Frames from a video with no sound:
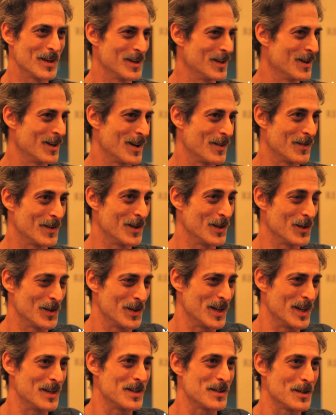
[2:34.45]
You don't have, you don't
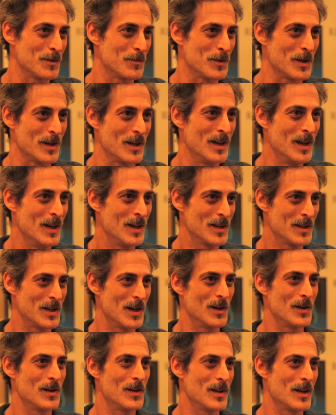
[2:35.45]
need someone to
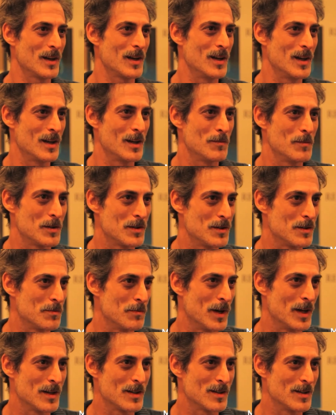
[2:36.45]
tell you that cannabis is
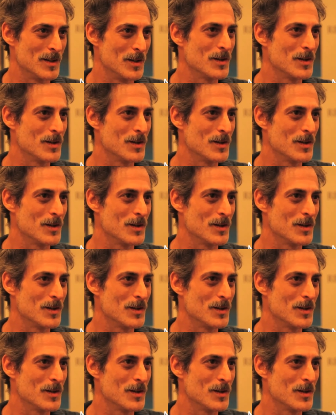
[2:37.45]
medicine.